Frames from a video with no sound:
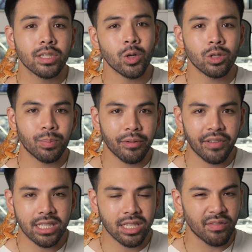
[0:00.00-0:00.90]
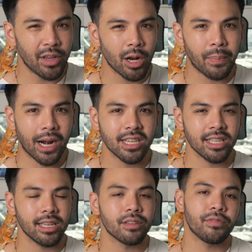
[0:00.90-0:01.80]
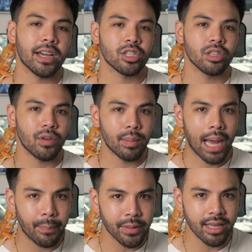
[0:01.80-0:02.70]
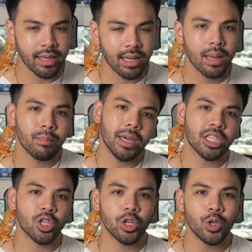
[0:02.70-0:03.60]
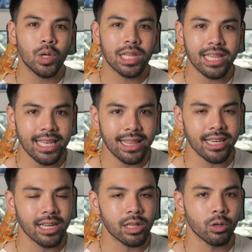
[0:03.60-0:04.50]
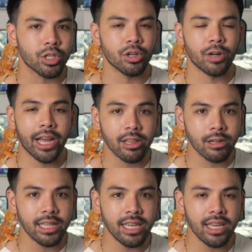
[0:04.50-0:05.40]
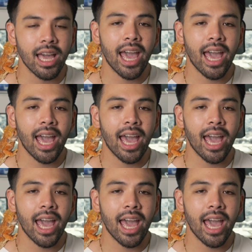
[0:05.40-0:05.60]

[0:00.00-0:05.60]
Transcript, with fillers: So to prevent severe parasitic infections from happening, make sure you clean the enclosure regularly